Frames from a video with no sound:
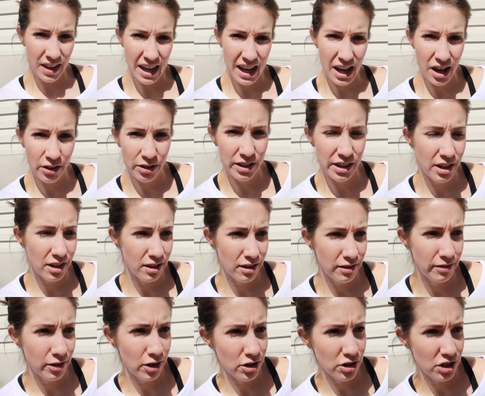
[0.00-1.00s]

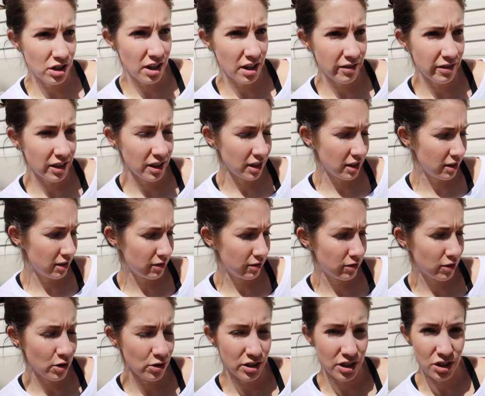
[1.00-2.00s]
healthier version of a
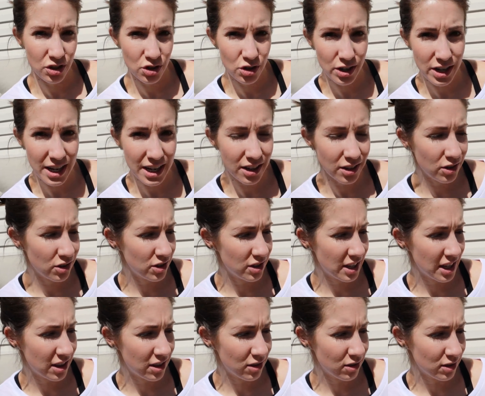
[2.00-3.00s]
frozen treat. You
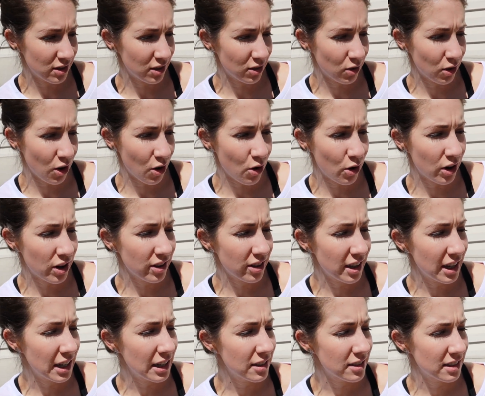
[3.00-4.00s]
just get those little Go-Gurt
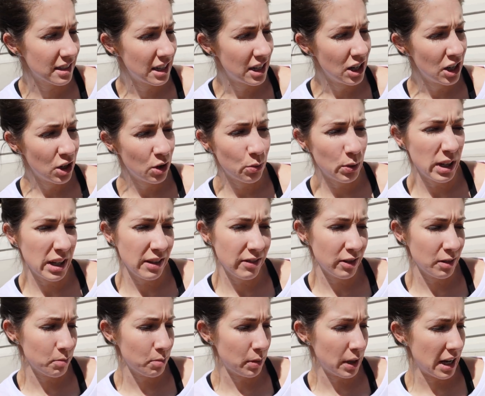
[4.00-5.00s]
things. We
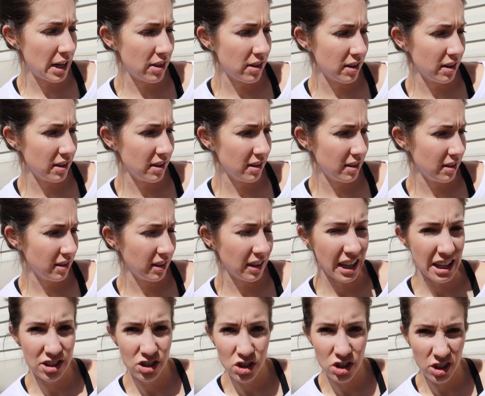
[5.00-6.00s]
even buy the
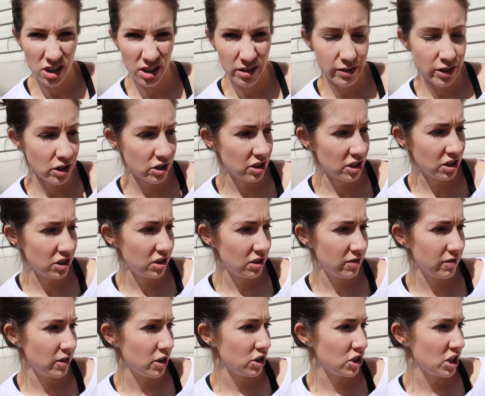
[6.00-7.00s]
less sugar version
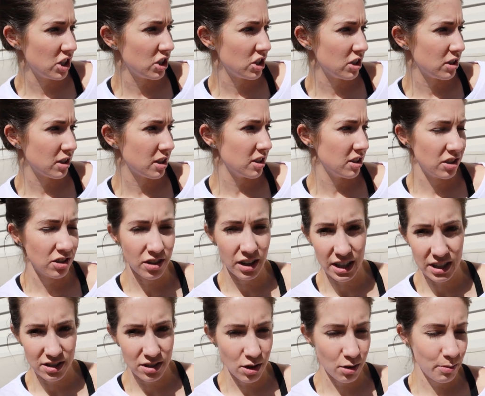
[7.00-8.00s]
just because you
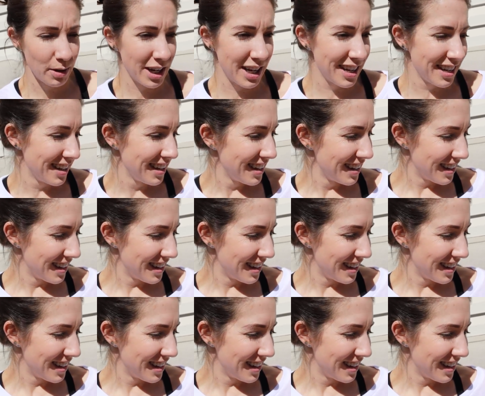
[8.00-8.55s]
guys know me.